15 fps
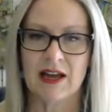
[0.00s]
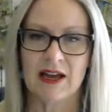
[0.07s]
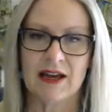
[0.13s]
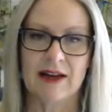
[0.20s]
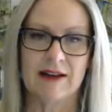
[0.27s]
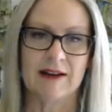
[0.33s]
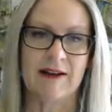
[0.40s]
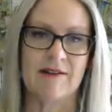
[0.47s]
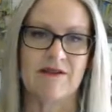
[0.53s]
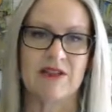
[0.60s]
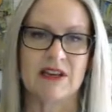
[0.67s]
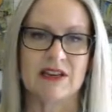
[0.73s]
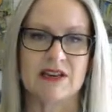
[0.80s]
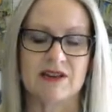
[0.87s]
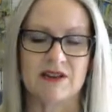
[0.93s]

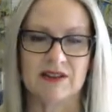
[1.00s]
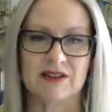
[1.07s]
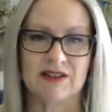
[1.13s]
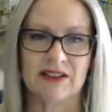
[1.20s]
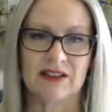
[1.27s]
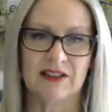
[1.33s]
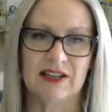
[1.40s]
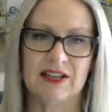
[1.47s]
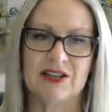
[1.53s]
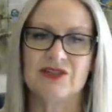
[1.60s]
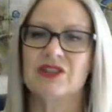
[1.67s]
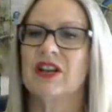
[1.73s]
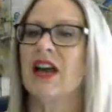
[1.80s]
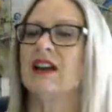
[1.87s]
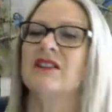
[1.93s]
the seller
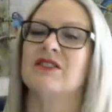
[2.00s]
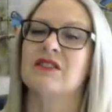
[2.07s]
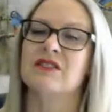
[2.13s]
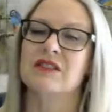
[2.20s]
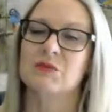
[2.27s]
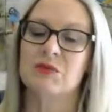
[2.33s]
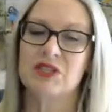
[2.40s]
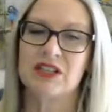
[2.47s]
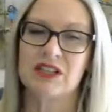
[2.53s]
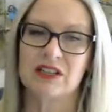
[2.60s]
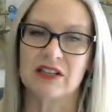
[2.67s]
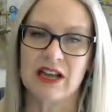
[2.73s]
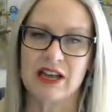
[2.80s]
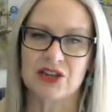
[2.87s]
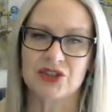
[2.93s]
indicated that this
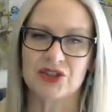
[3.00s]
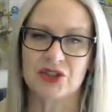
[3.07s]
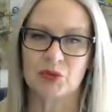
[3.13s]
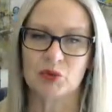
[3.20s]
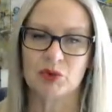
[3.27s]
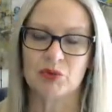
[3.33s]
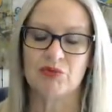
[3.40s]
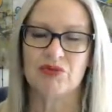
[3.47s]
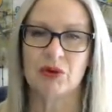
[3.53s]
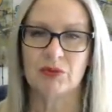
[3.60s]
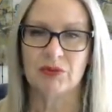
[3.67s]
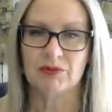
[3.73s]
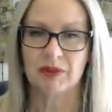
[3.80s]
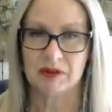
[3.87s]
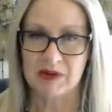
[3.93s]
particular engine would
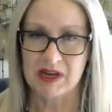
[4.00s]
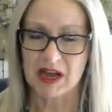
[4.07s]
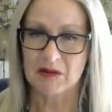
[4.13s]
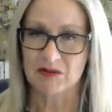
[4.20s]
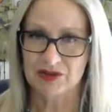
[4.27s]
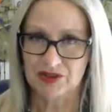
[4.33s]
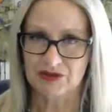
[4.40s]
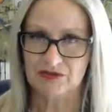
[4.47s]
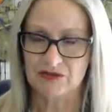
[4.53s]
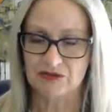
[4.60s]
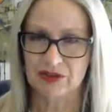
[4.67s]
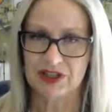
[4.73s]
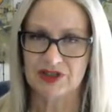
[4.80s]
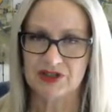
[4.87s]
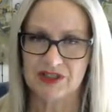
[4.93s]
probably be able to
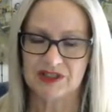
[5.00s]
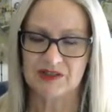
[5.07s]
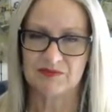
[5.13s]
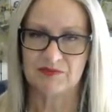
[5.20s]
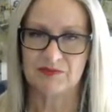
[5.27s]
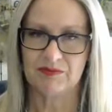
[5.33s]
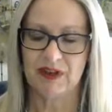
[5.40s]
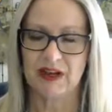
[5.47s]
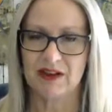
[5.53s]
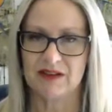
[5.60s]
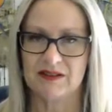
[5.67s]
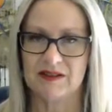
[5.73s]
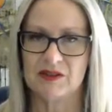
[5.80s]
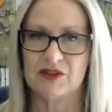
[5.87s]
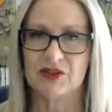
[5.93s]
reach this
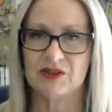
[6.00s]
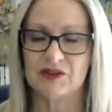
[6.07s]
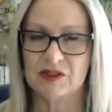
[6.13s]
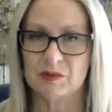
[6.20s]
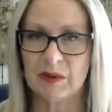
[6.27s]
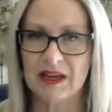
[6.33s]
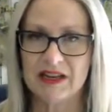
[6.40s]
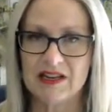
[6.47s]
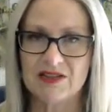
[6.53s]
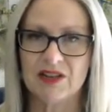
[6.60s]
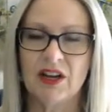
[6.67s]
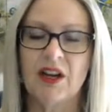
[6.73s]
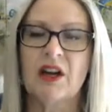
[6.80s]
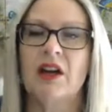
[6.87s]
certain speed.